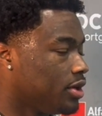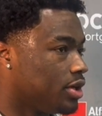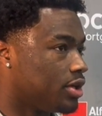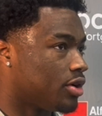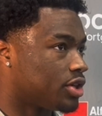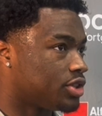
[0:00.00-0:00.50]

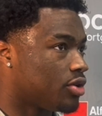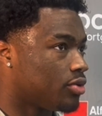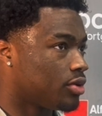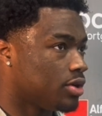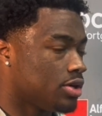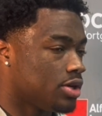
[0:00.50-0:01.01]
You know, there's no
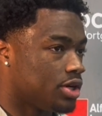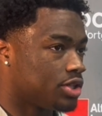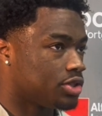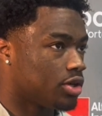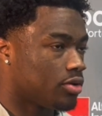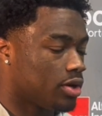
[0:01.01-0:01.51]
there's
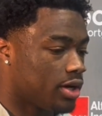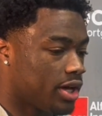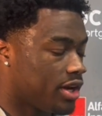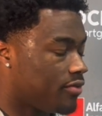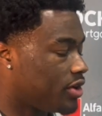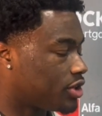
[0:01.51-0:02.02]
no uh,
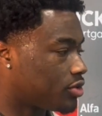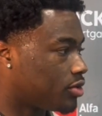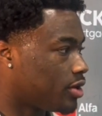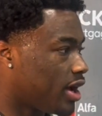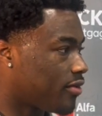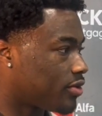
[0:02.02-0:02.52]
individual
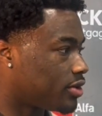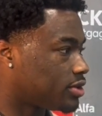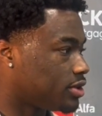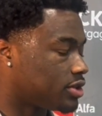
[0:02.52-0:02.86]
efforts.